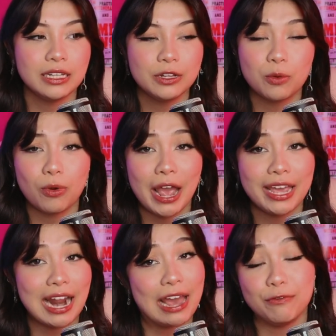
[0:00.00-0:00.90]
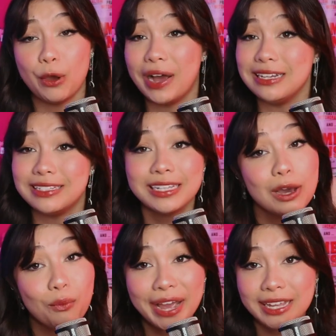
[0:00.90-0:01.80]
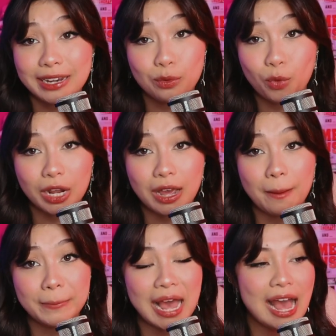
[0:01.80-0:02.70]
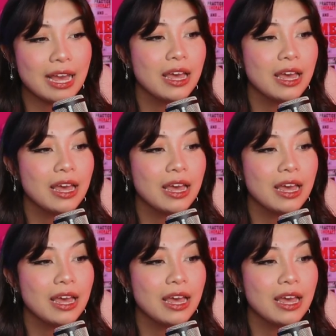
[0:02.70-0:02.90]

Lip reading: Dylan O'Brien, I have no idea why he didn't want to come back.